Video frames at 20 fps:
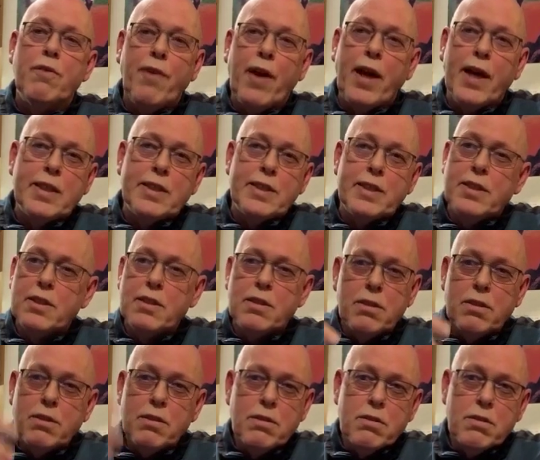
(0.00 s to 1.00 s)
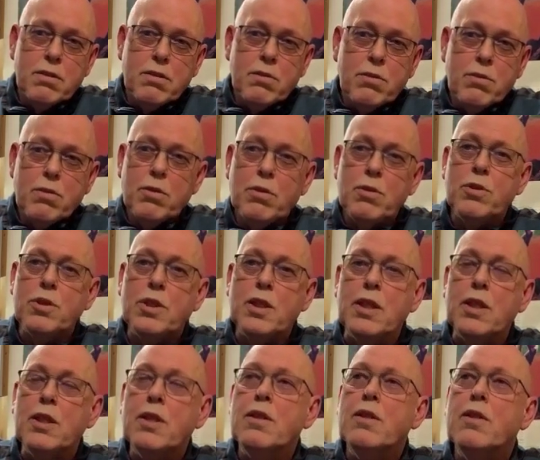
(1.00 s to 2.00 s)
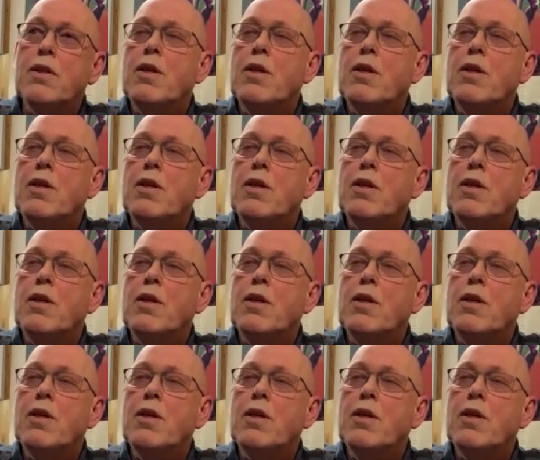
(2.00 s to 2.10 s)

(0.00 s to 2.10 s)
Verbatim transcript: facts, you see.